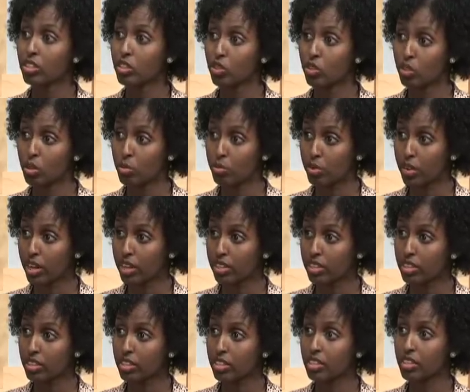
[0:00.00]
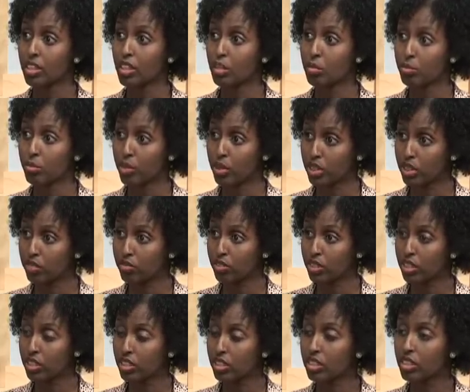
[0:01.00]
during pregnancy and
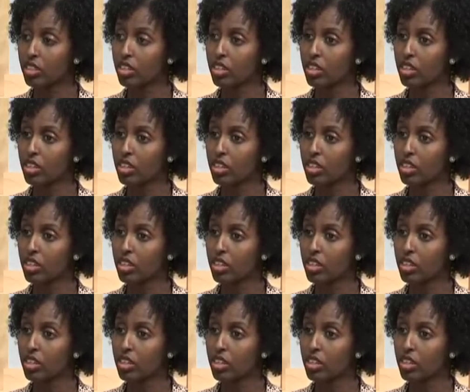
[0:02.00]
breastfeeding.